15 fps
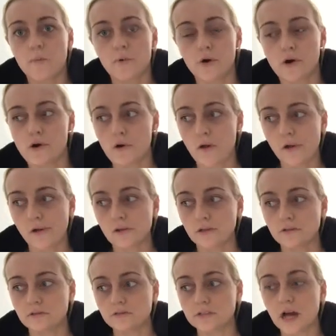but
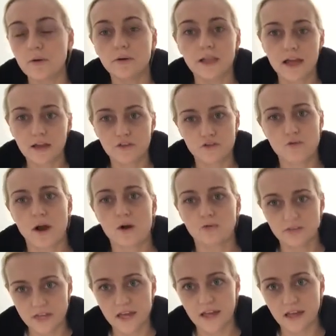that were like throughout
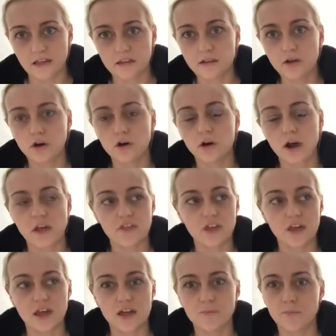the day. So I think I